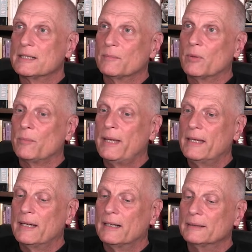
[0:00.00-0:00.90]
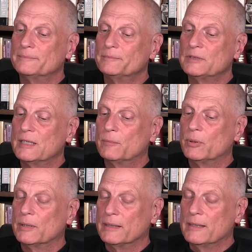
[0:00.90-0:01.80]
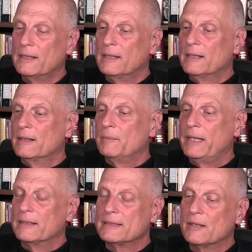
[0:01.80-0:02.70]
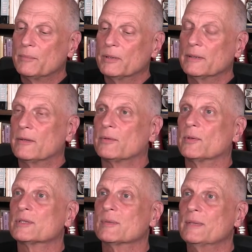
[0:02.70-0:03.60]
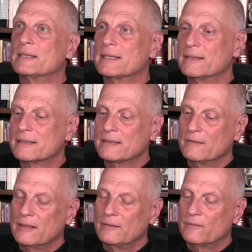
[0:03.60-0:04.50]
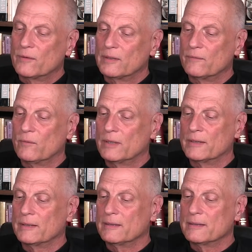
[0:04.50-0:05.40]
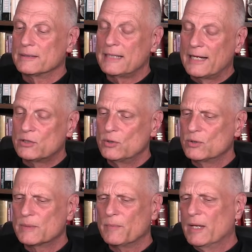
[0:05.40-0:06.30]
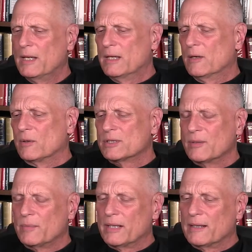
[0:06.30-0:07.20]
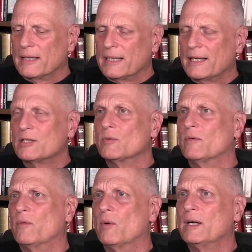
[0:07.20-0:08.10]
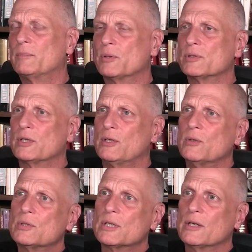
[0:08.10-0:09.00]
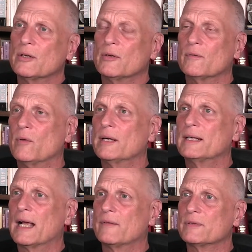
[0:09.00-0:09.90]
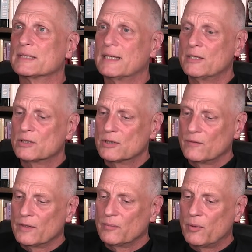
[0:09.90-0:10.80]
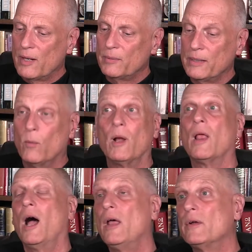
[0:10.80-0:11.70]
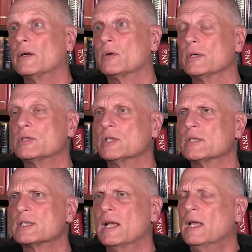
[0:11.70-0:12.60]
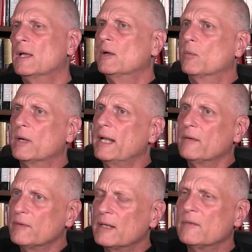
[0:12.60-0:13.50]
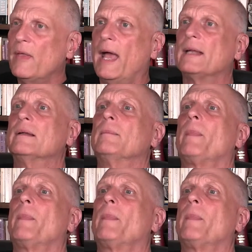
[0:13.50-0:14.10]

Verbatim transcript: temple, uh, temple and pagan temple and throw some incense in, in front of one of the statues or something like that to avoid persecution and avoid confiscation of their property, while other Christians would have none of that